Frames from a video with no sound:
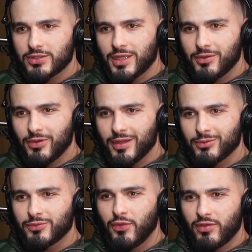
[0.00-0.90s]
night, yeah. right? It
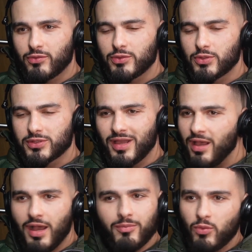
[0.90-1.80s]
was five degrees last night.
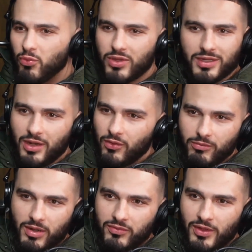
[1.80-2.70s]
Yeah. I'm not walking that long,
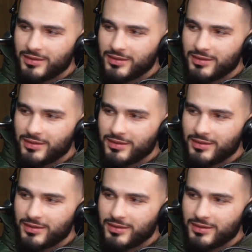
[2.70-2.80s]
bruv.